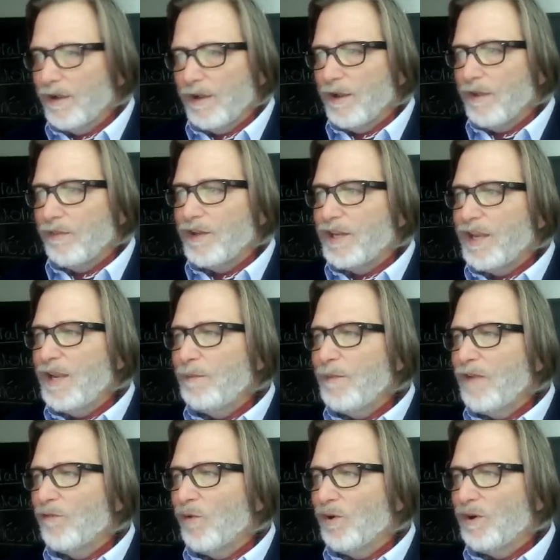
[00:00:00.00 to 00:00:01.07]
The king may
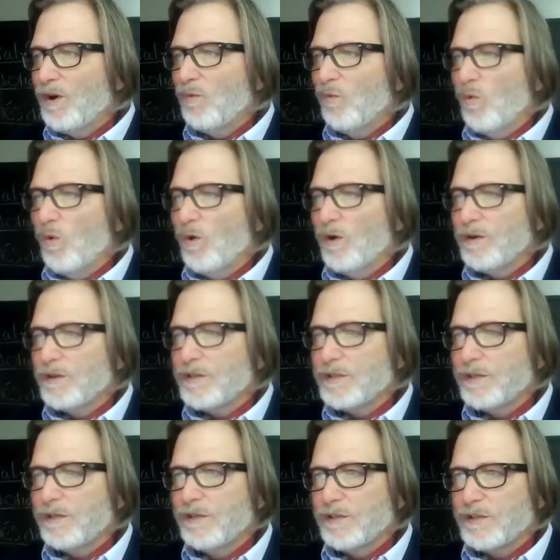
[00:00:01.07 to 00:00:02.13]
have ordered wars
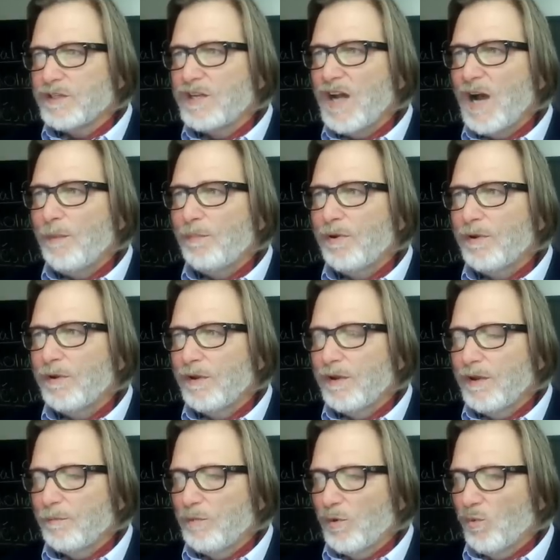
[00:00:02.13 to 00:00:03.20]
to stop,
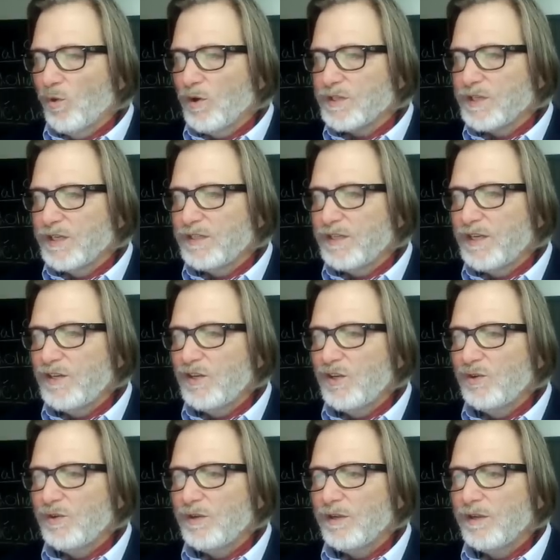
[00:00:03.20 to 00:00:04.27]
but wars
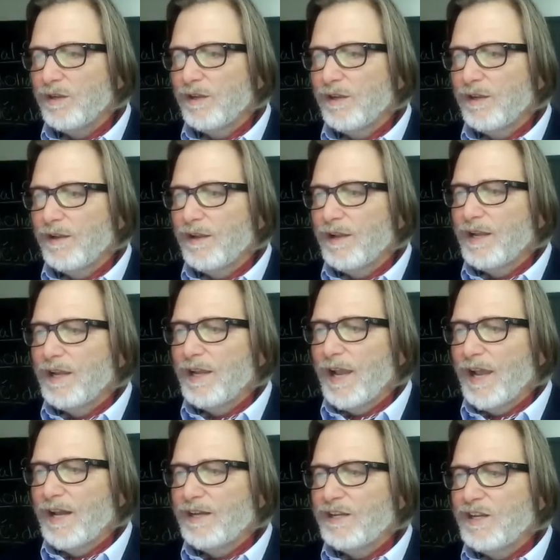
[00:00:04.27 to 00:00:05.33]
continued,
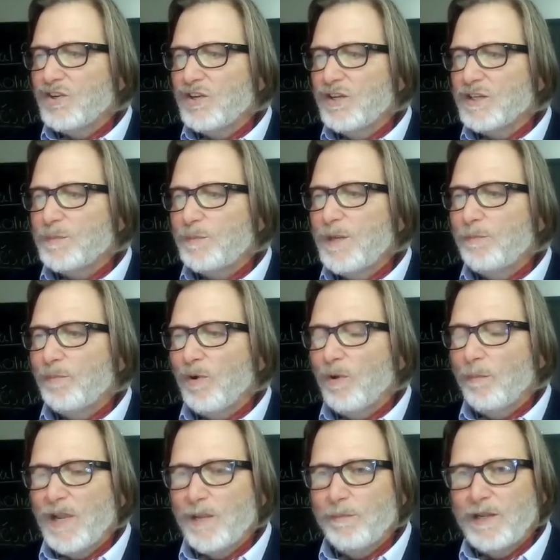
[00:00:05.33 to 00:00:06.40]
and indigenous people
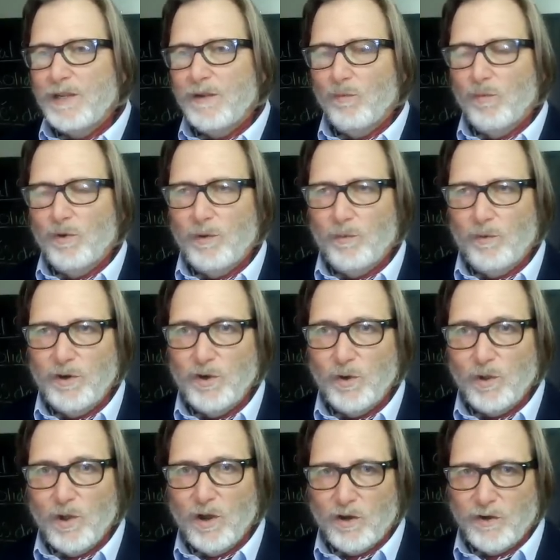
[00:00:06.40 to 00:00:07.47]
maybe were no
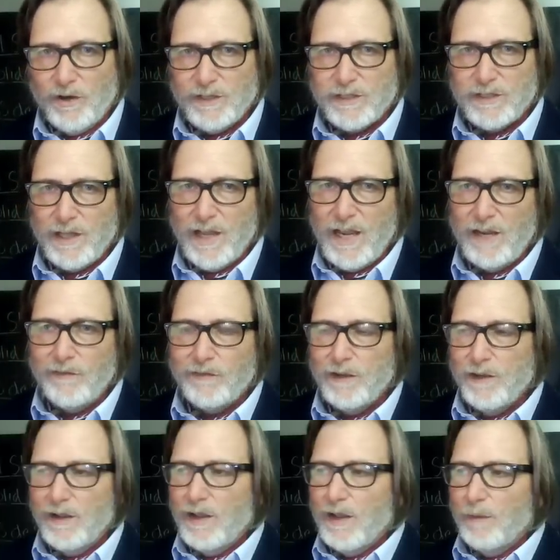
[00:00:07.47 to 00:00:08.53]
longer enslaved,
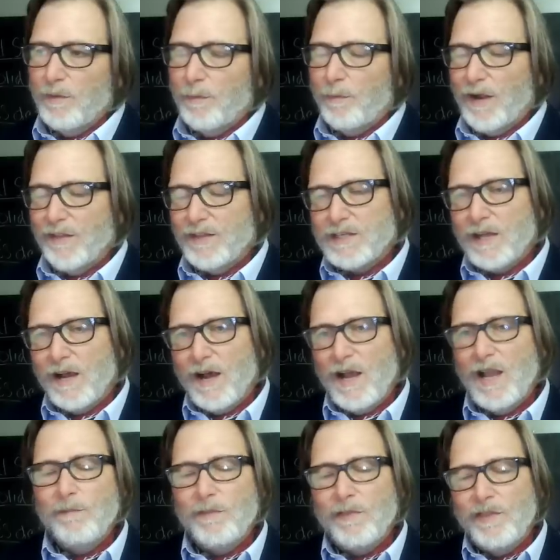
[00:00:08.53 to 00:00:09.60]
but by the
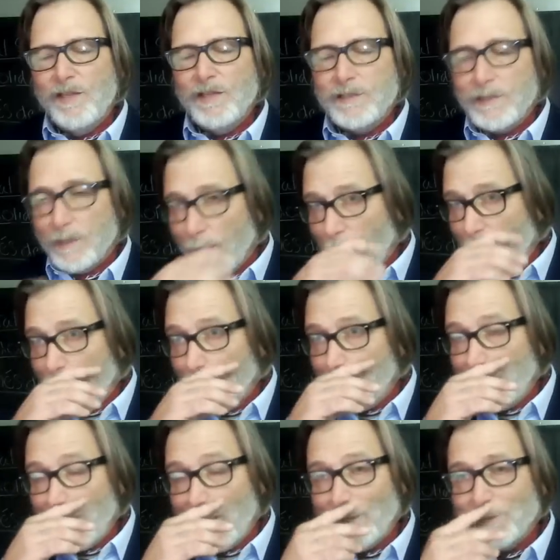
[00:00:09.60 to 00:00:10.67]
time this law
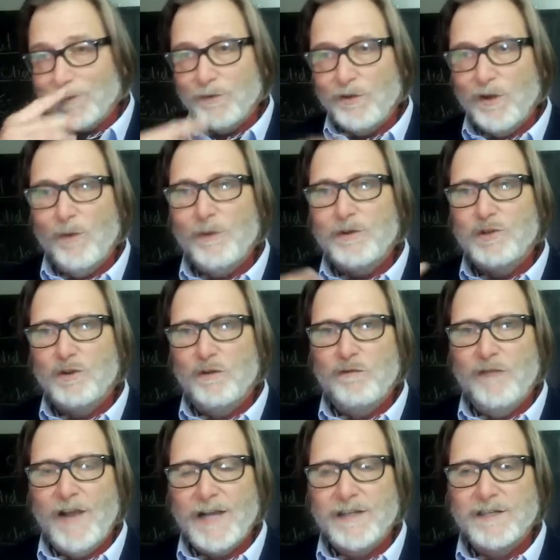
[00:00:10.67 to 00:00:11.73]
began to go into
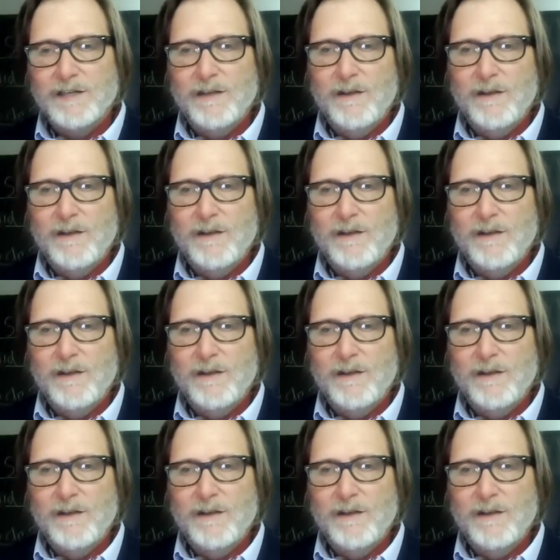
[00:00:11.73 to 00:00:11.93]
effect,